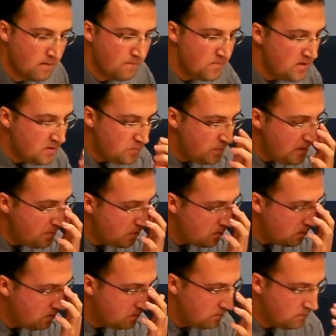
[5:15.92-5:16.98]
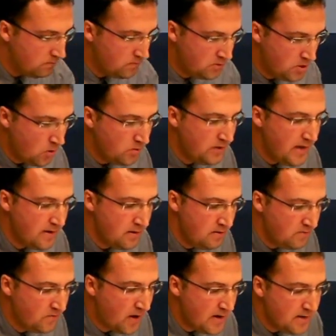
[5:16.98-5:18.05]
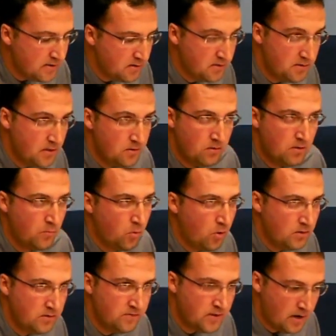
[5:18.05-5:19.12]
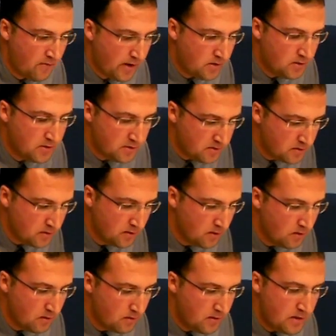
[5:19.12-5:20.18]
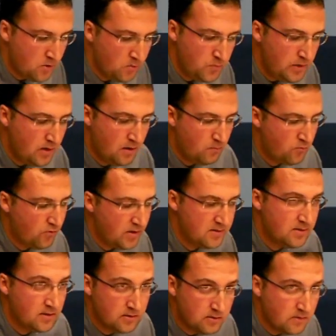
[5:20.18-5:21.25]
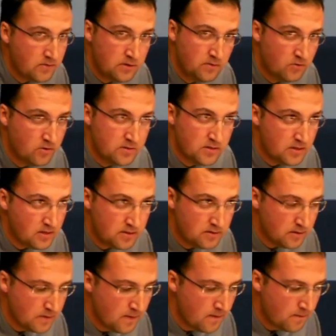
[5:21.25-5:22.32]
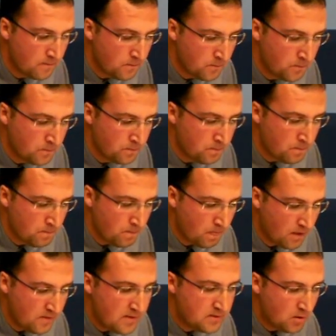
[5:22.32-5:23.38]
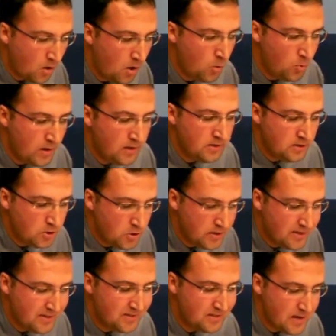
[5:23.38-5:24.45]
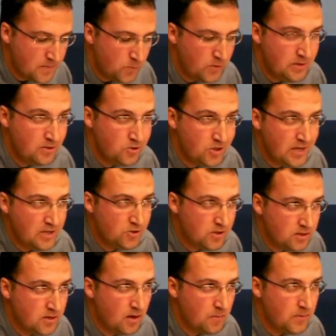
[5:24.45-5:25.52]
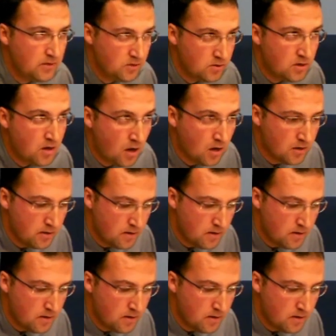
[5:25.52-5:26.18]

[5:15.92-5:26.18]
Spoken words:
These people don't get invited to sit on a board of directors. They don't become presidents of universities. That's all well and good, except when you change the topic to God.